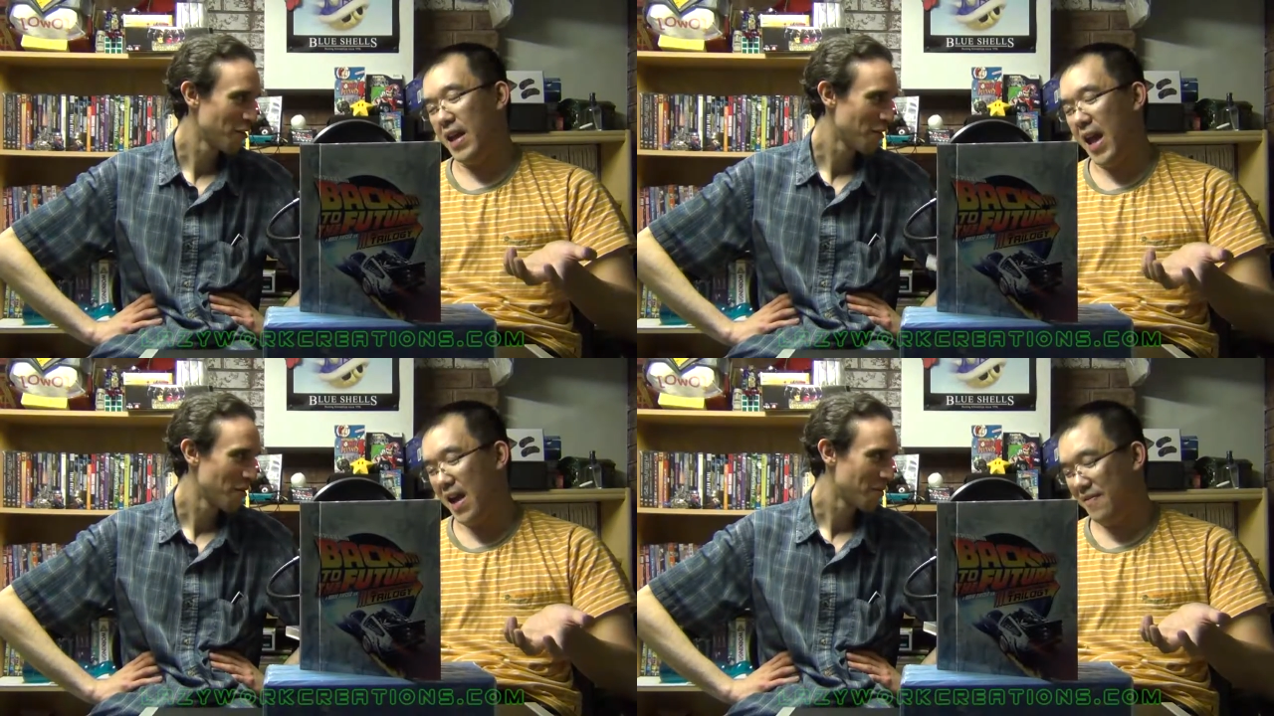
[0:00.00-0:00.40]

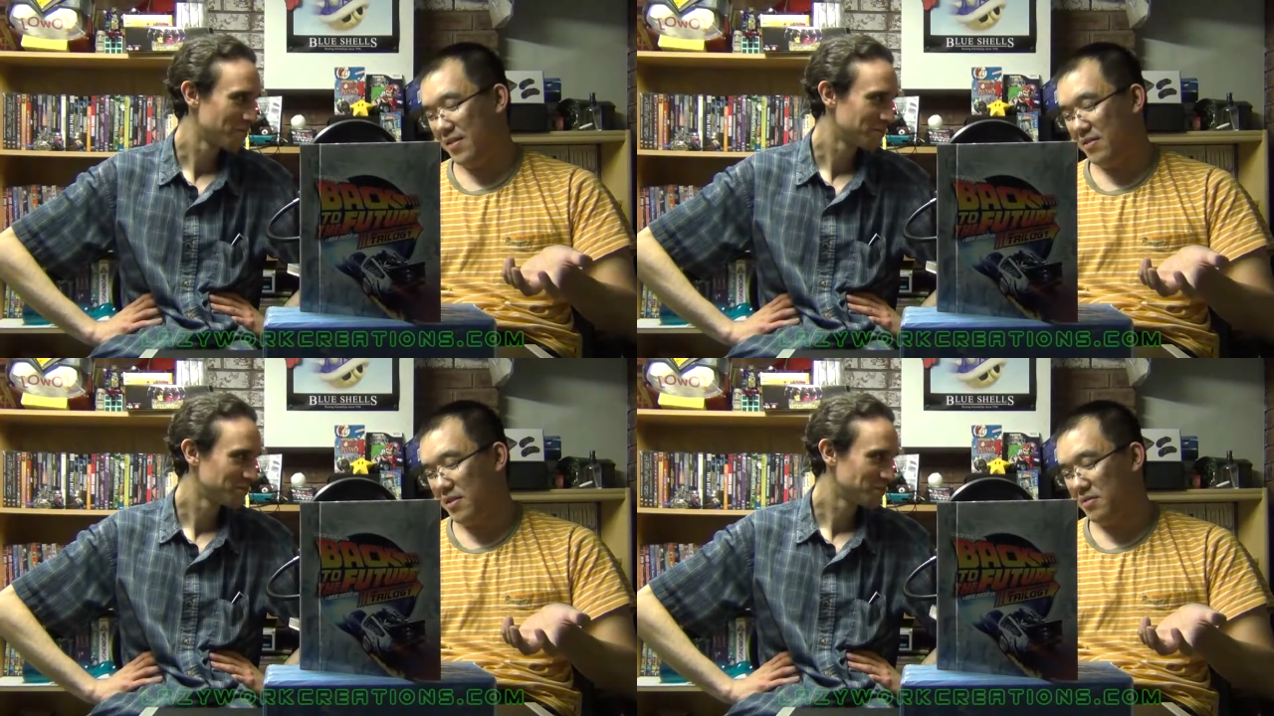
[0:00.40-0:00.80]
Speaker 1: they
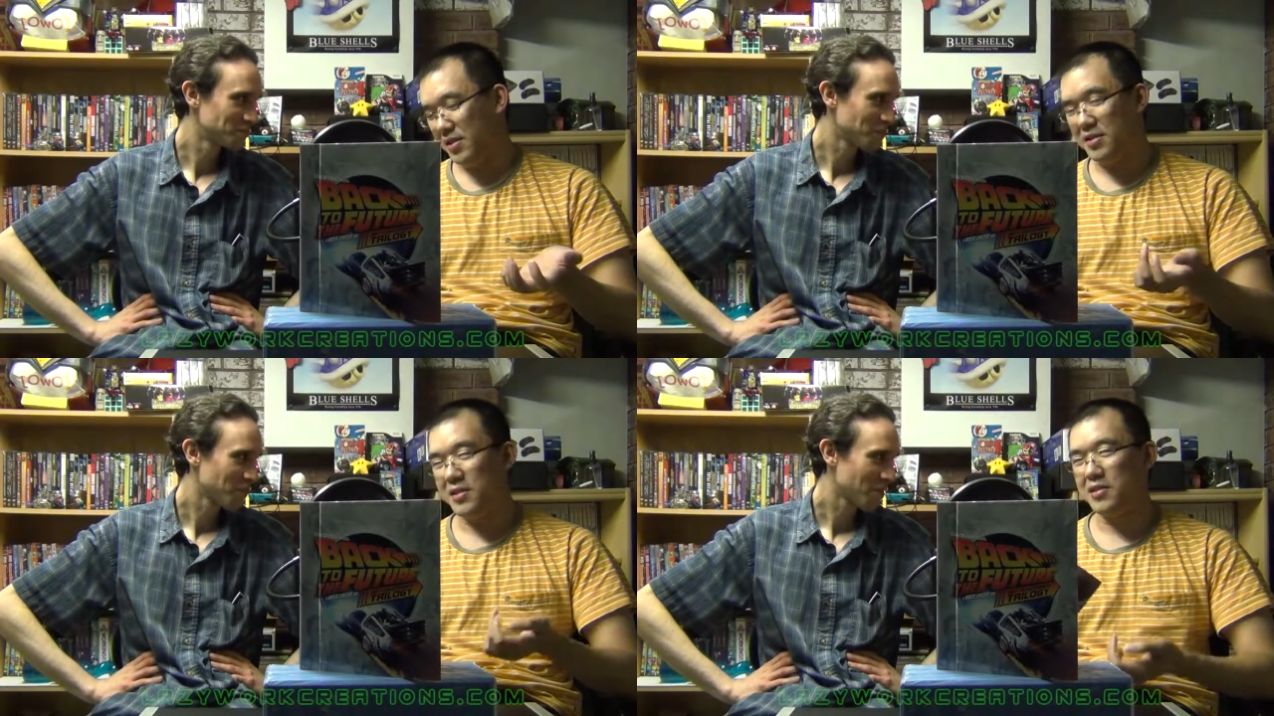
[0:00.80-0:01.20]
haven't, uh, they
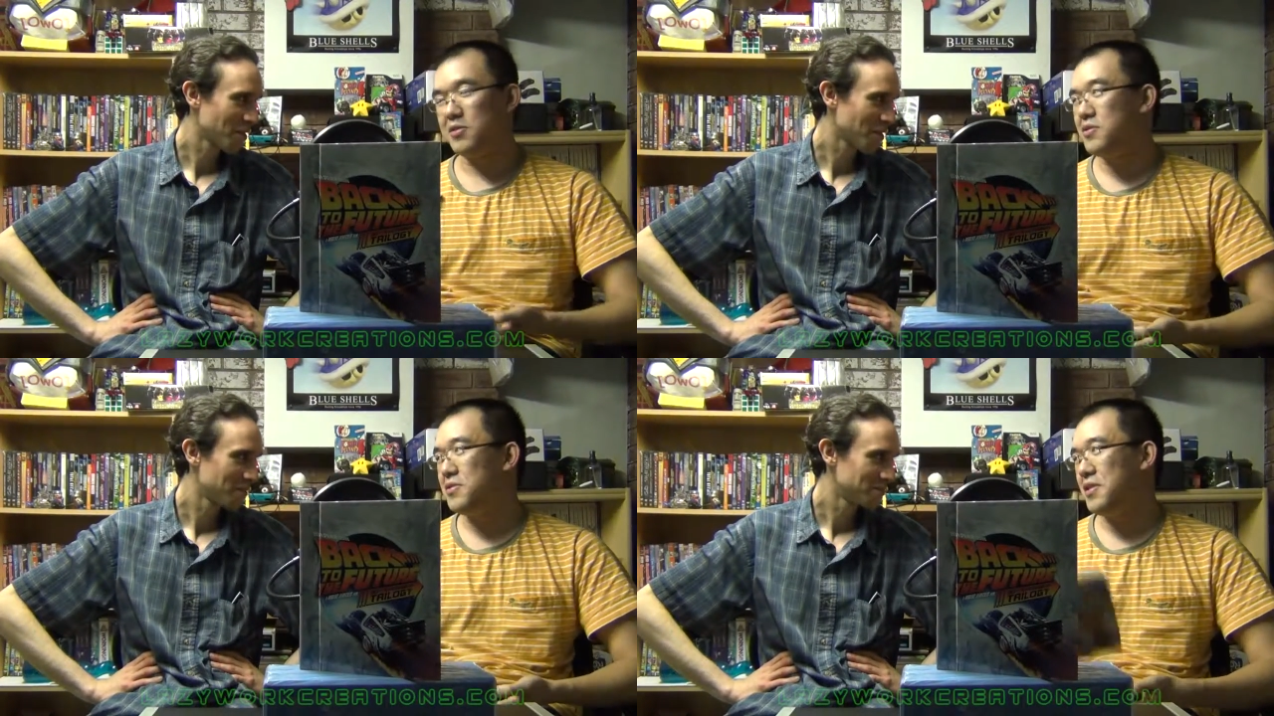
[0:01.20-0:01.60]
should just
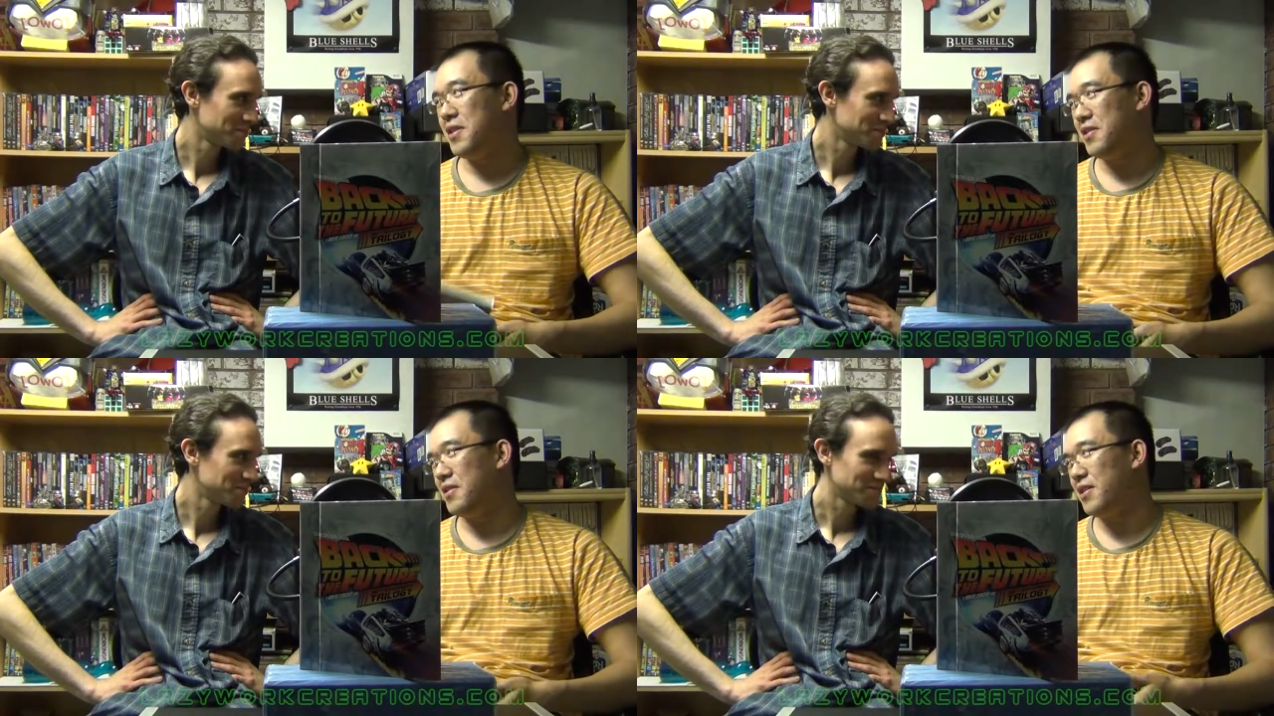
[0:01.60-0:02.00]
go see
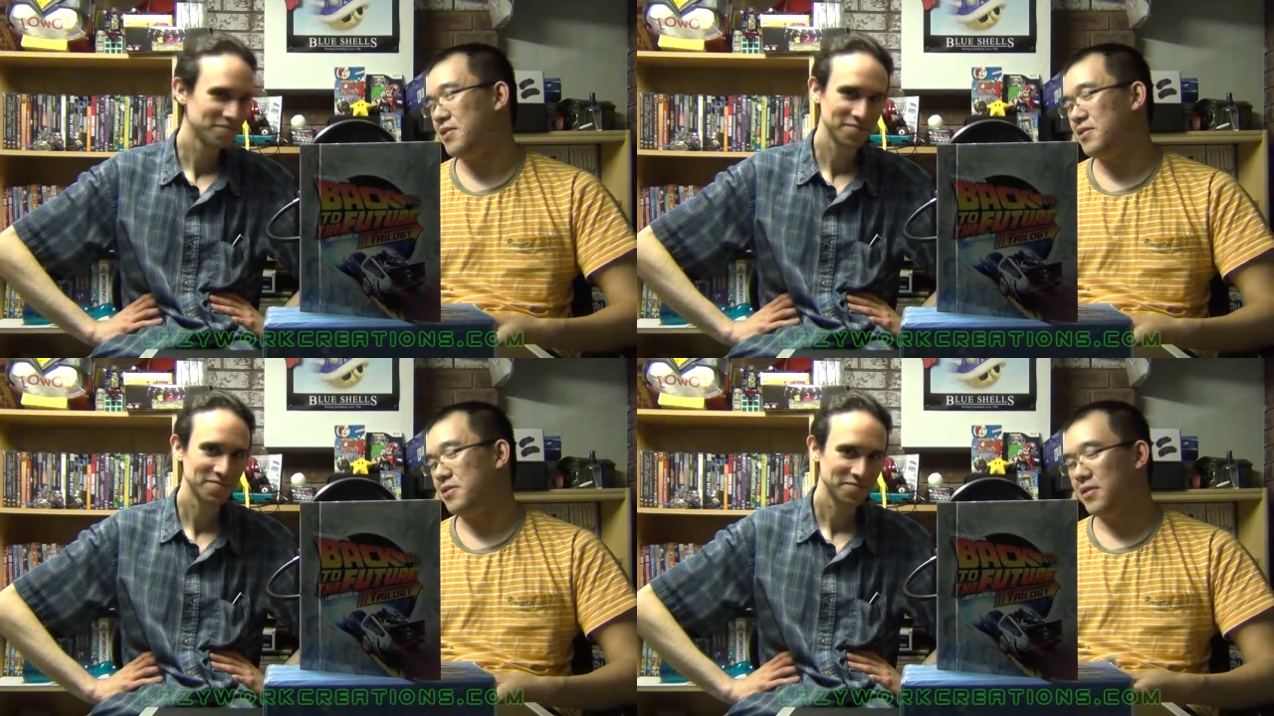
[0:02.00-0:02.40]
it, and they
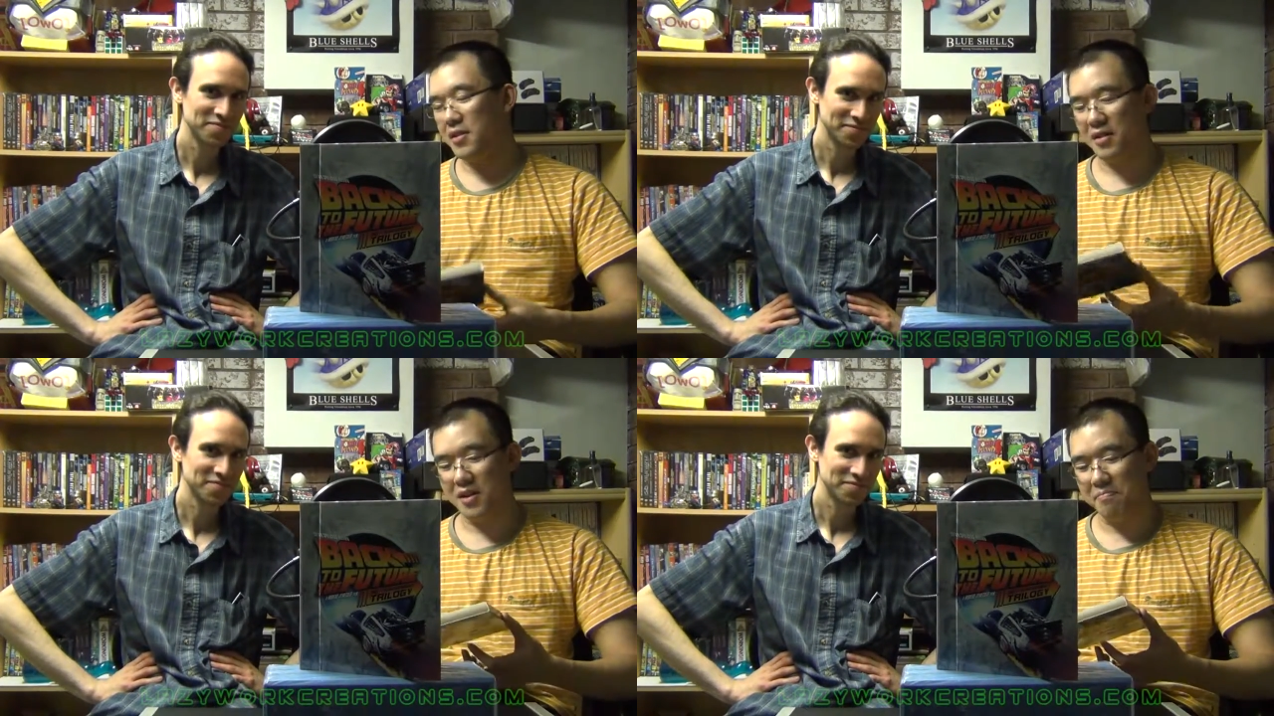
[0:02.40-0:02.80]
should
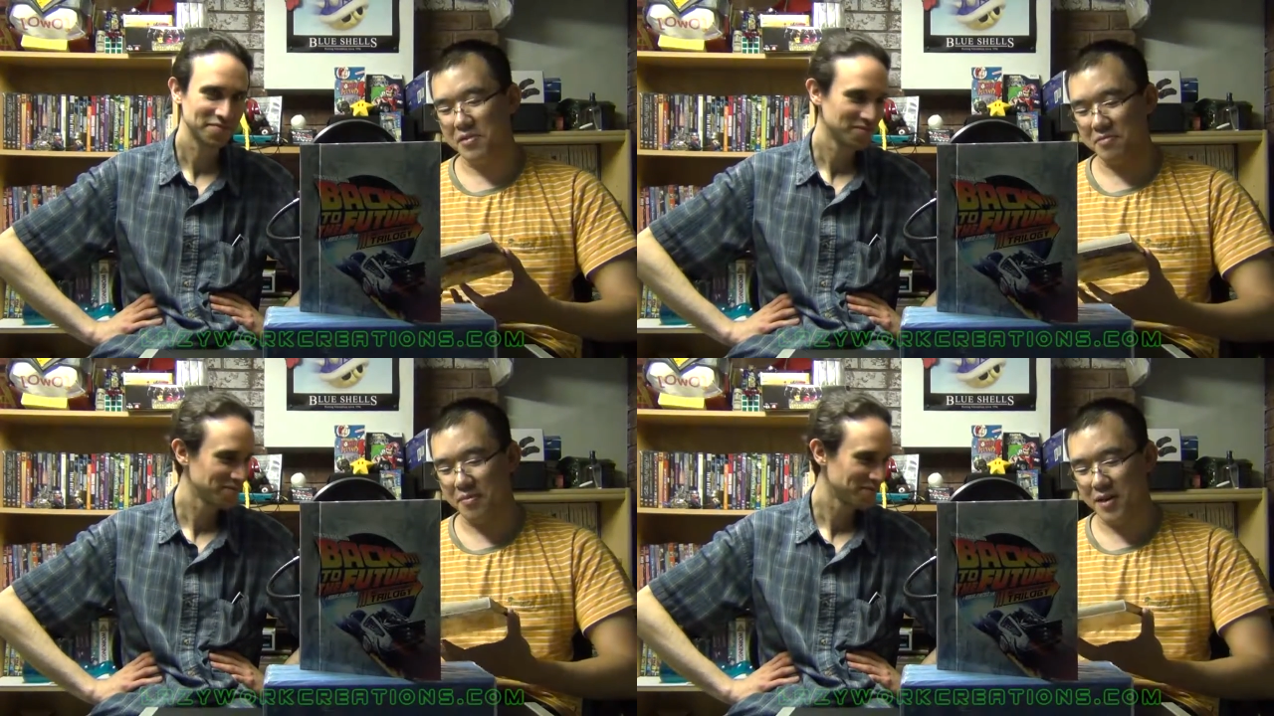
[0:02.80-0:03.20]
uh, not be
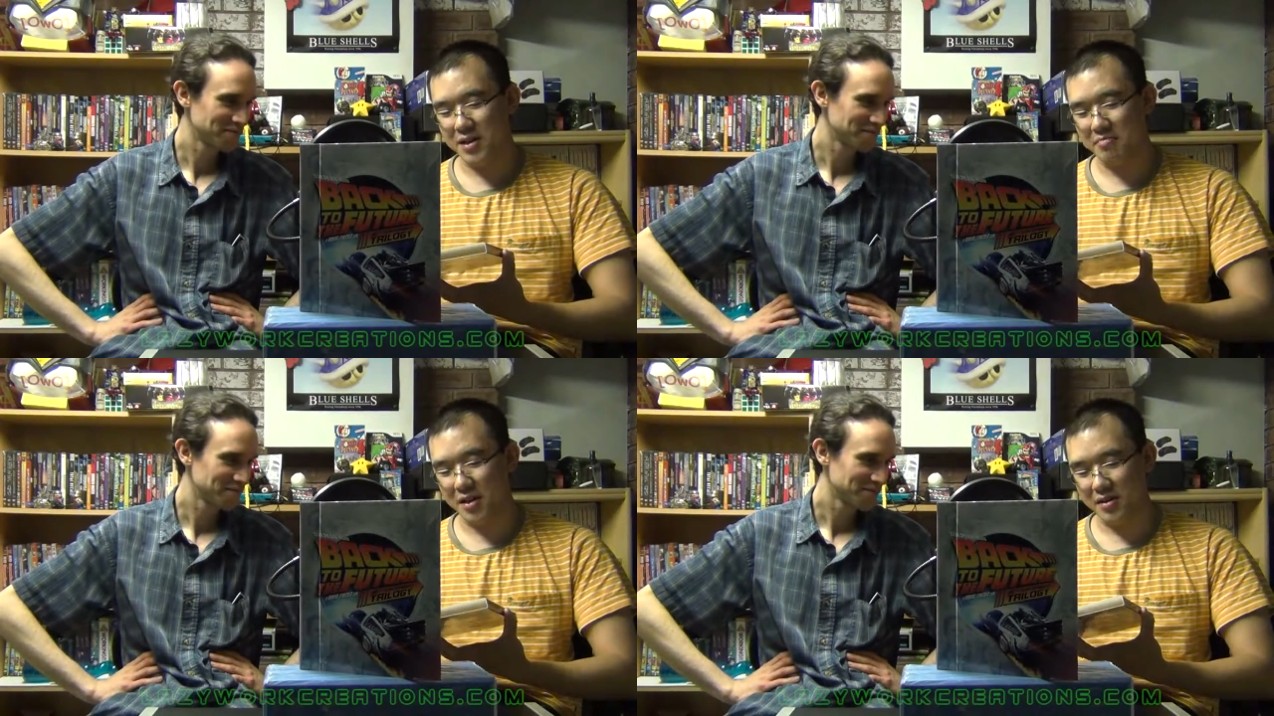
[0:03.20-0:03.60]
surprised by